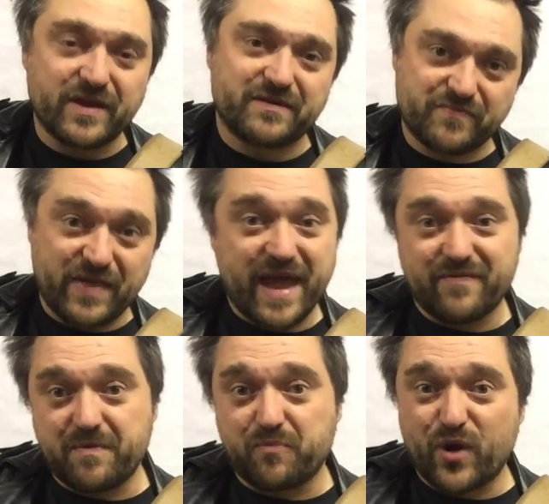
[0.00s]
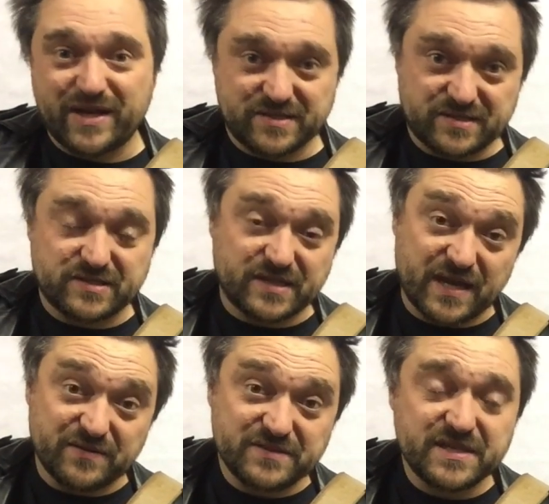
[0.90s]
They have the brightest
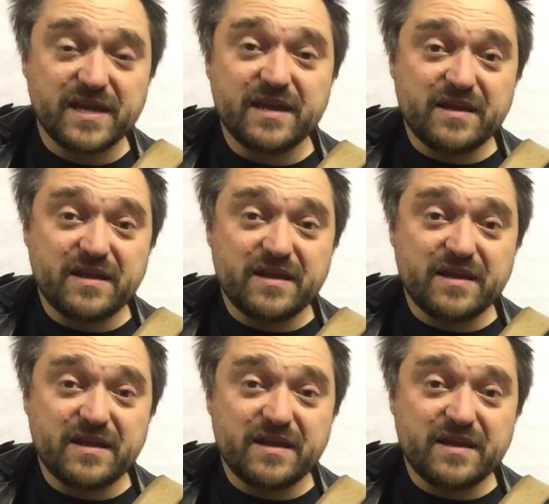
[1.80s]
sound,